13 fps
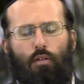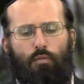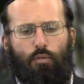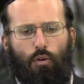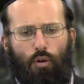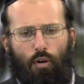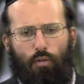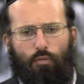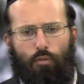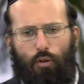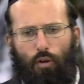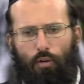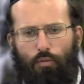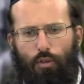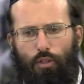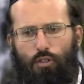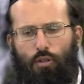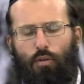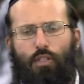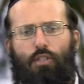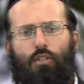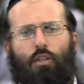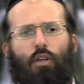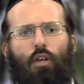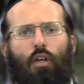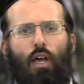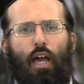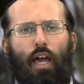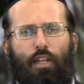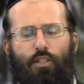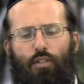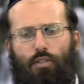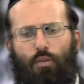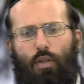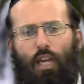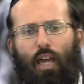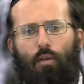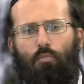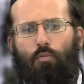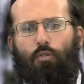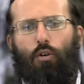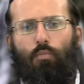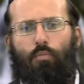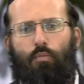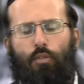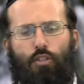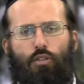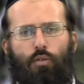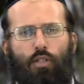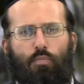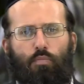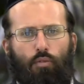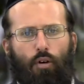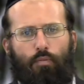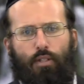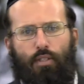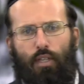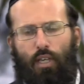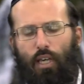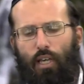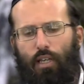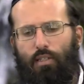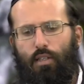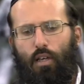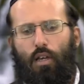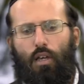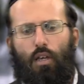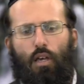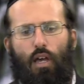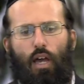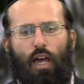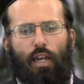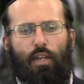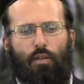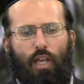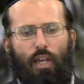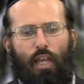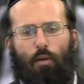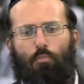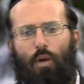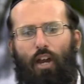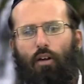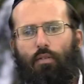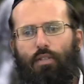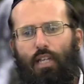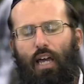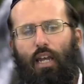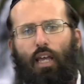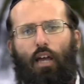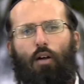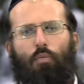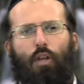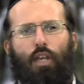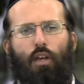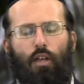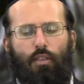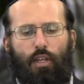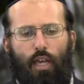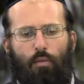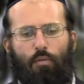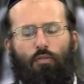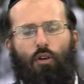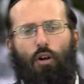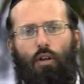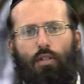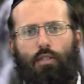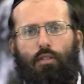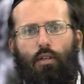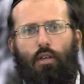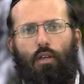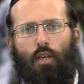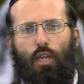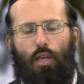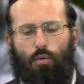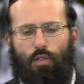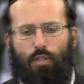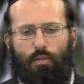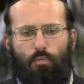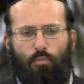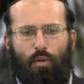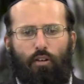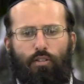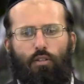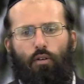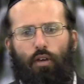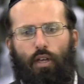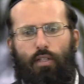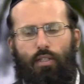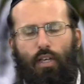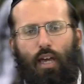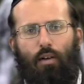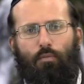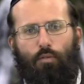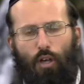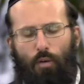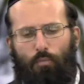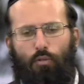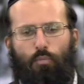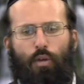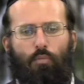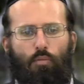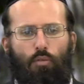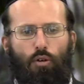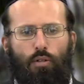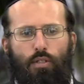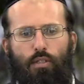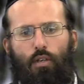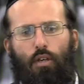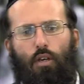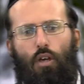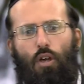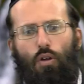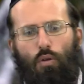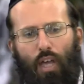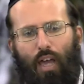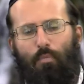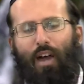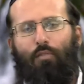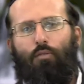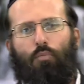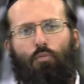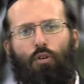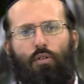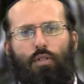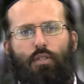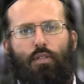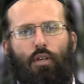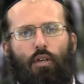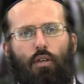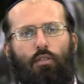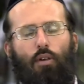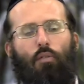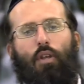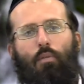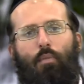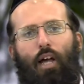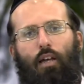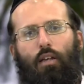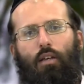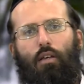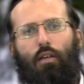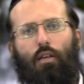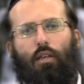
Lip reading: for the Jewish agents who came from the Jewish prophets and kings, and in that merit of standing up when he heard the name of God, he was meritorious to have come from him. Rus, who came out from Rus, David HaMelech,